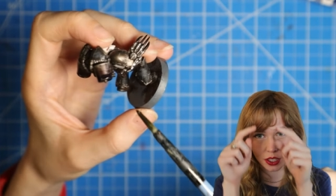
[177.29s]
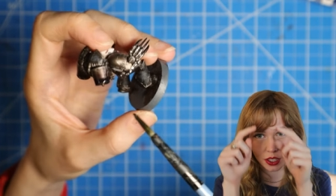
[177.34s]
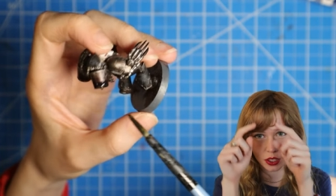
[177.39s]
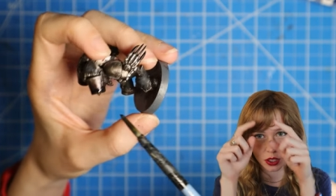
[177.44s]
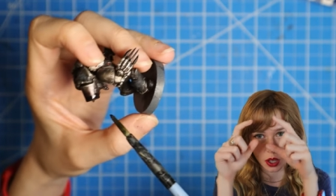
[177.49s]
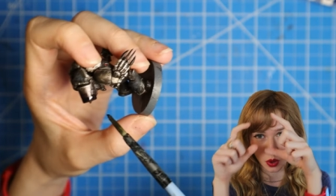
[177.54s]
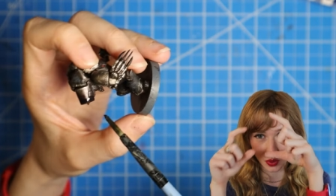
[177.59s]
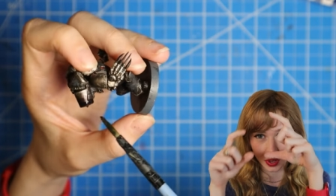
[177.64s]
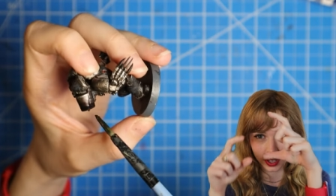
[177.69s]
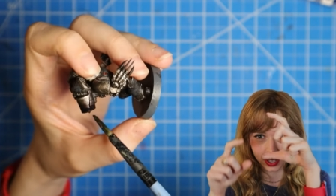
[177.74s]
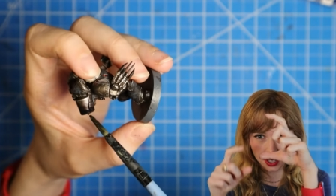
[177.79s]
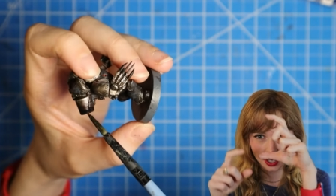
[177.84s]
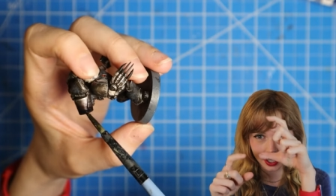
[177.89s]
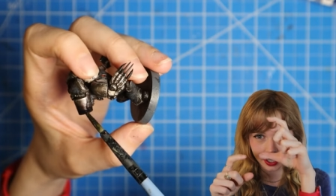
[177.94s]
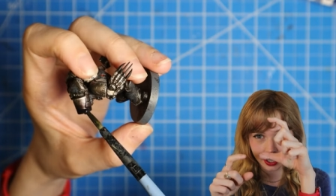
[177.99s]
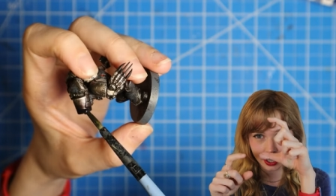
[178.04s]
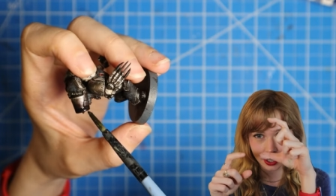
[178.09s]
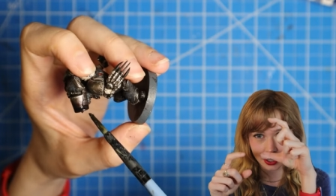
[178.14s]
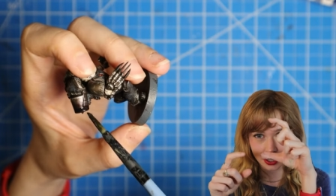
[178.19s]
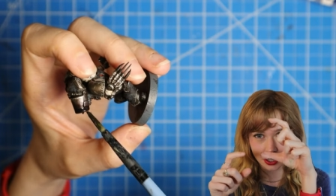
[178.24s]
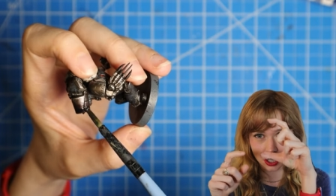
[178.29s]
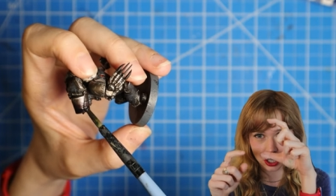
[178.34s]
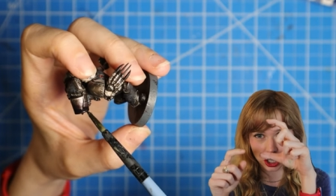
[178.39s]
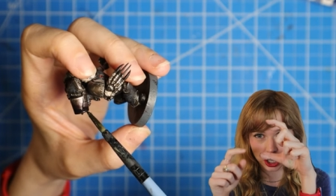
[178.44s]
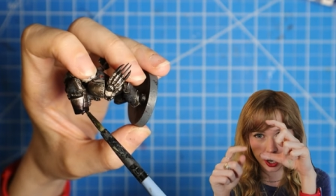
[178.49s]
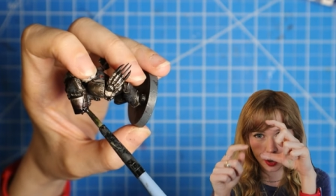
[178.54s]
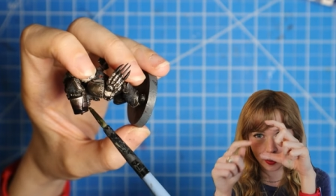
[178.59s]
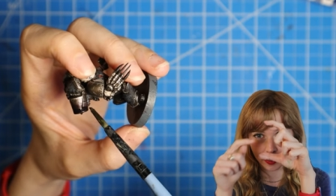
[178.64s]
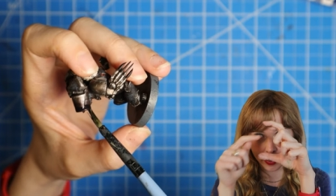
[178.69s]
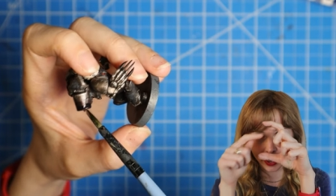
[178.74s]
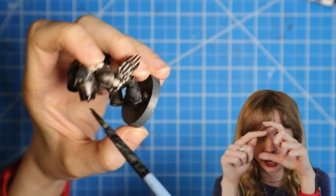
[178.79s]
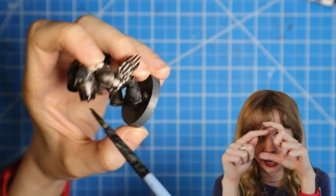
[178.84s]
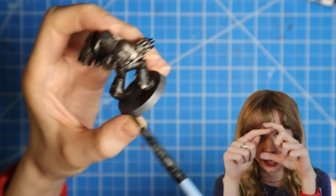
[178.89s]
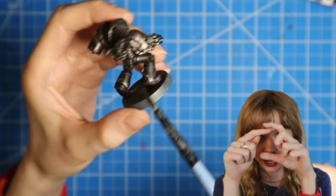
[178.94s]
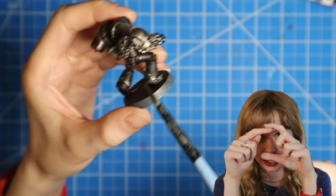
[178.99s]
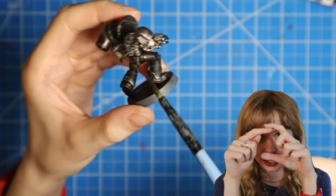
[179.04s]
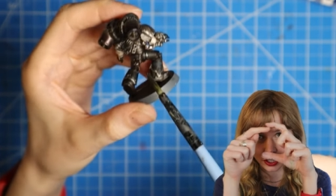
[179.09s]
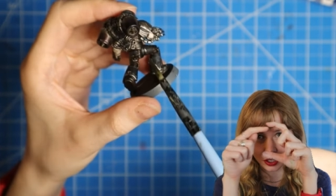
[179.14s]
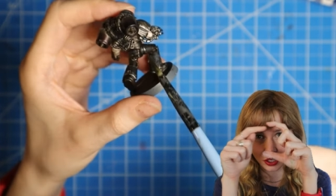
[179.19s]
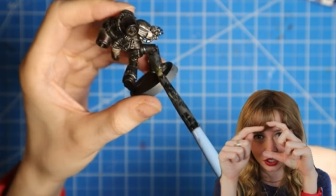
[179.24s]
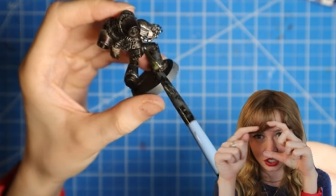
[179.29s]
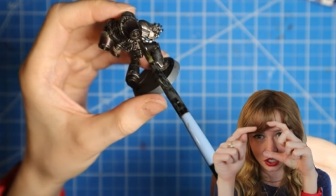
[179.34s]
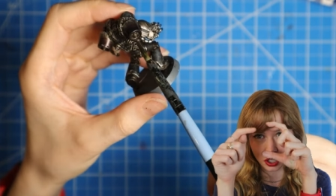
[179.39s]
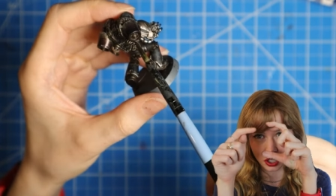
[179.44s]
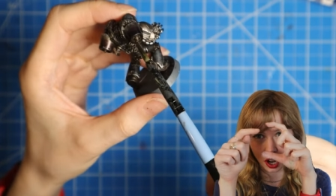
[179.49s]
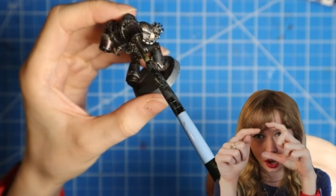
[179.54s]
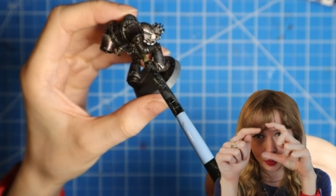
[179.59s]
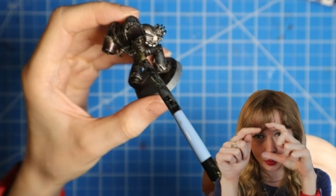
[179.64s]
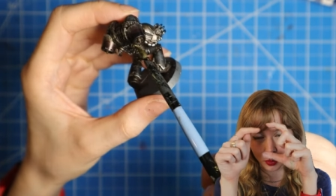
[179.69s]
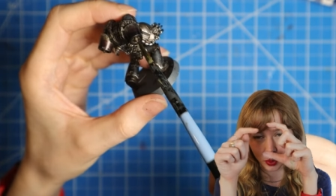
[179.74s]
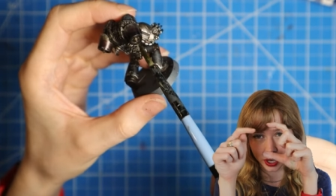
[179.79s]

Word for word: So here's the jump pack, here's the top right